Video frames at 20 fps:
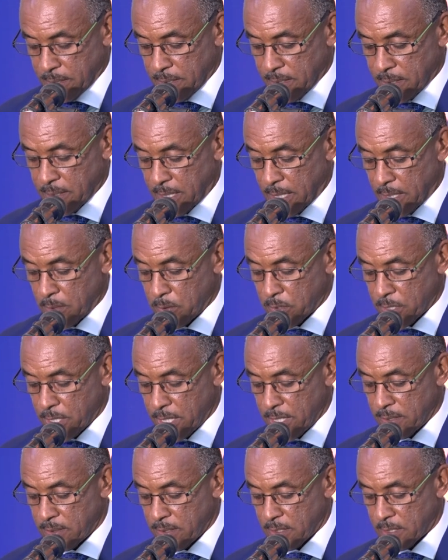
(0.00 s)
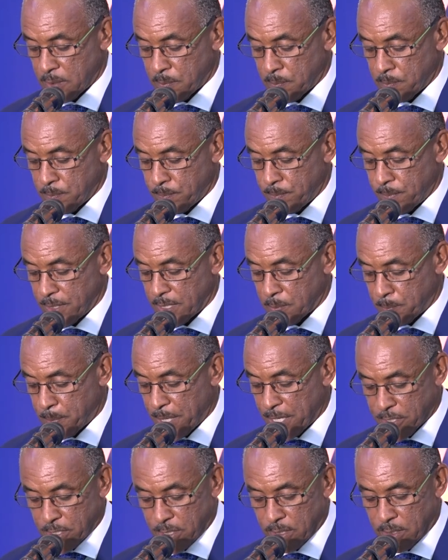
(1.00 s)
St. Lucia is
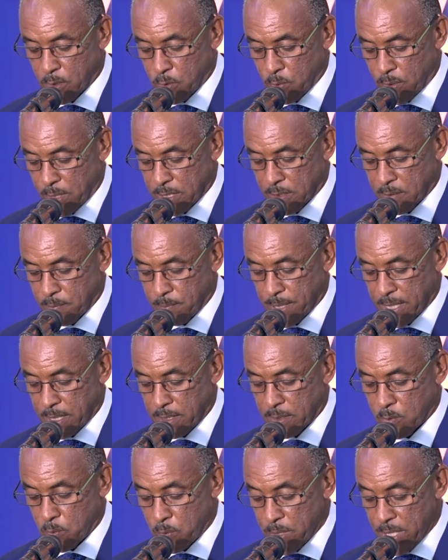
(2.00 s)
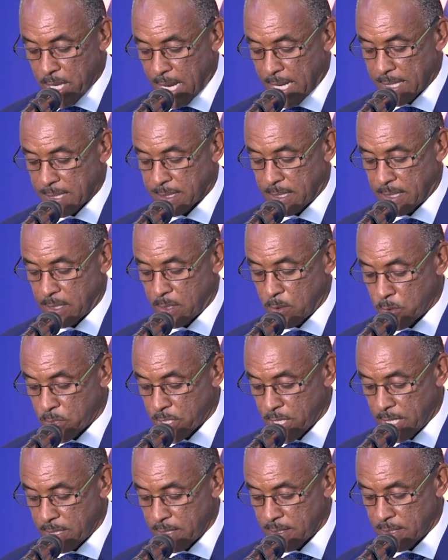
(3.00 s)
special to us because we are St.
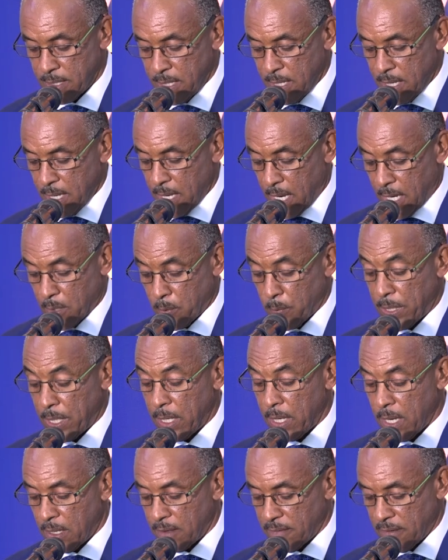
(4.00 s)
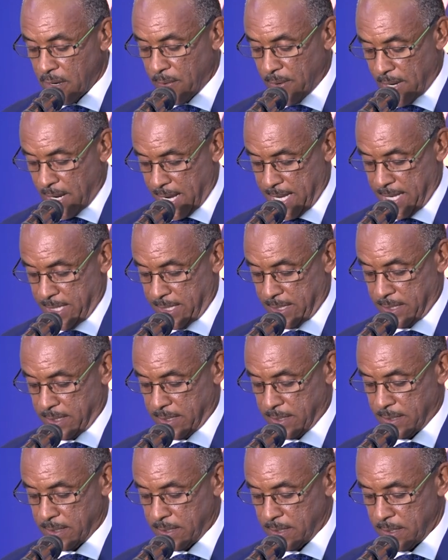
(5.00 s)
Lucians and we love our island.
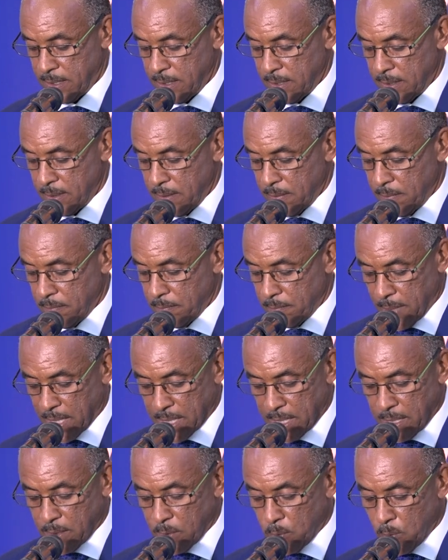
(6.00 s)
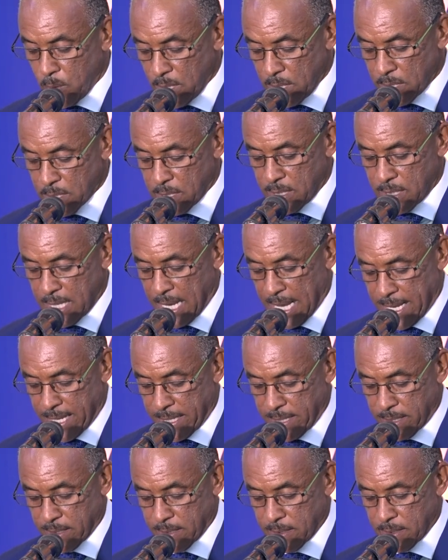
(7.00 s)
But in the world's
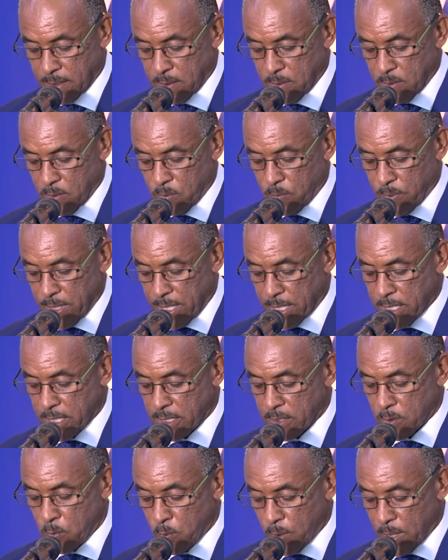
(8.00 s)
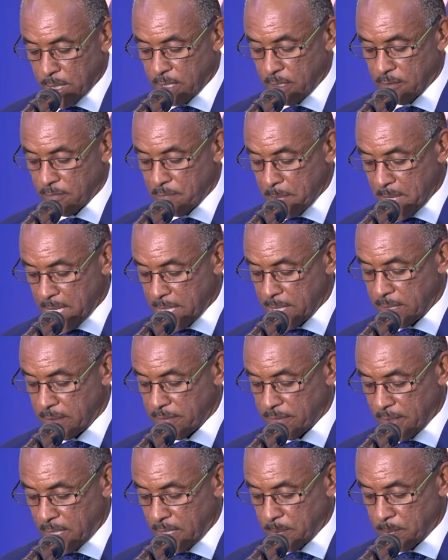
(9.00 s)
eye, we are just one of many
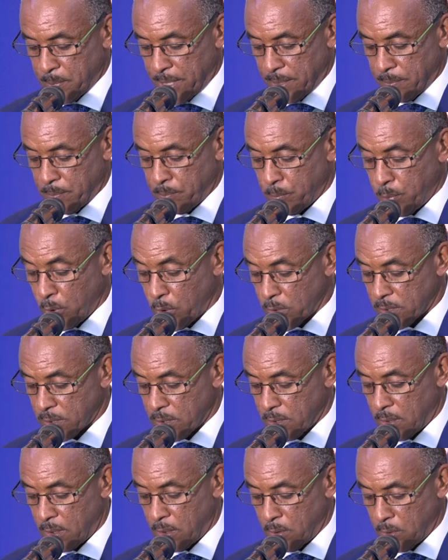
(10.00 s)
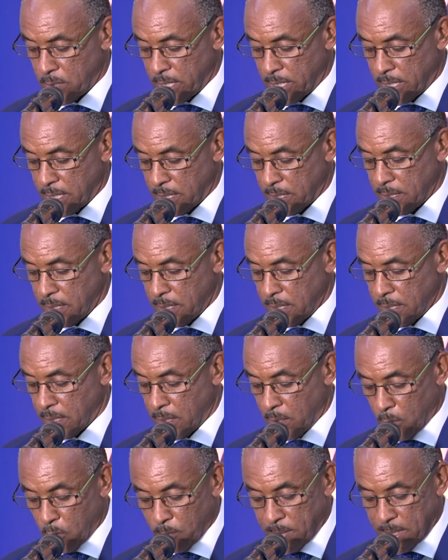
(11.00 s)
developing post-colonial
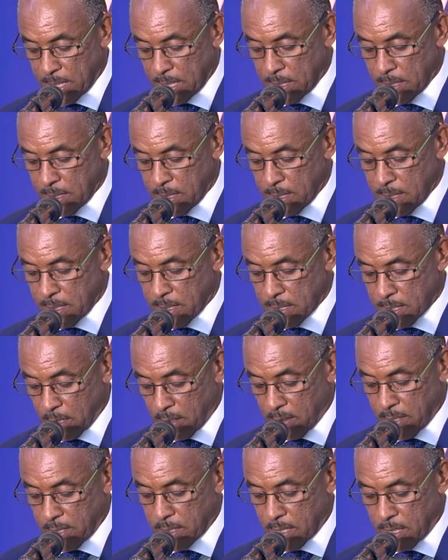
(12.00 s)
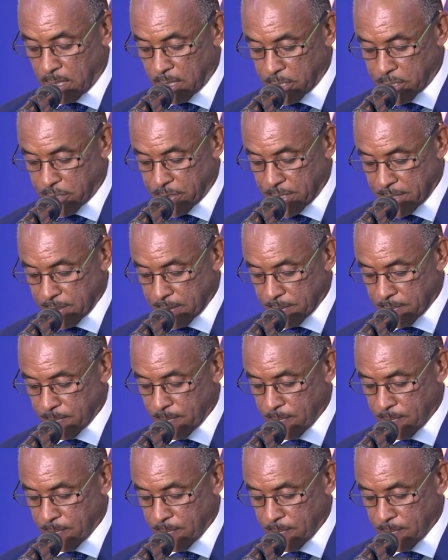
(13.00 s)
global southern countries.